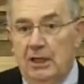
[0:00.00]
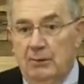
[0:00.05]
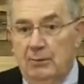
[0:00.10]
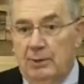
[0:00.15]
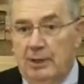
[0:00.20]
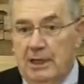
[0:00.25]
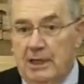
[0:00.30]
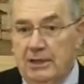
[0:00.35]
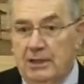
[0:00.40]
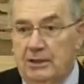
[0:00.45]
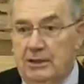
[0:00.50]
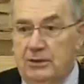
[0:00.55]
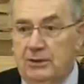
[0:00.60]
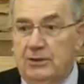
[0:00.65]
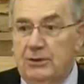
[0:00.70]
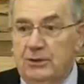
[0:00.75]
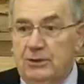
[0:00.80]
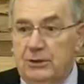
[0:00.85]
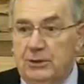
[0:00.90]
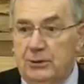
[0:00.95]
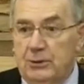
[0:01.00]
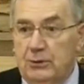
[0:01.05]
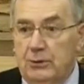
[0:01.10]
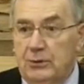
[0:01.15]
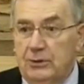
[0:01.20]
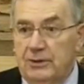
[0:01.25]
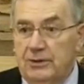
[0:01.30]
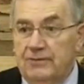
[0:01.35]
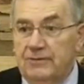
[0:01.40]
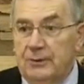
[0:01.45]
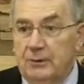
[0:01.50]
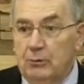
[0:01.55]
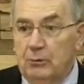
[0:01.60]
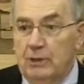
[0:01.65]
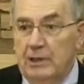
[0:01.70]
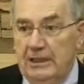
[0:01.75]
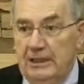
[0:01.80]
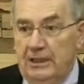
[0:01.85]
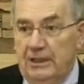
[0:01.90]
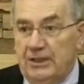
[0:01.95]
by two different
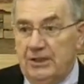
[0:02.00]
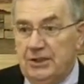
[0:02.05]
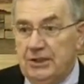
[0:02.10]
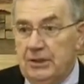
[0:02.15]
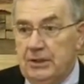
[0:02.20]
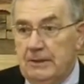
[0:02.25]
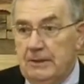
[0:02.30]
weeks.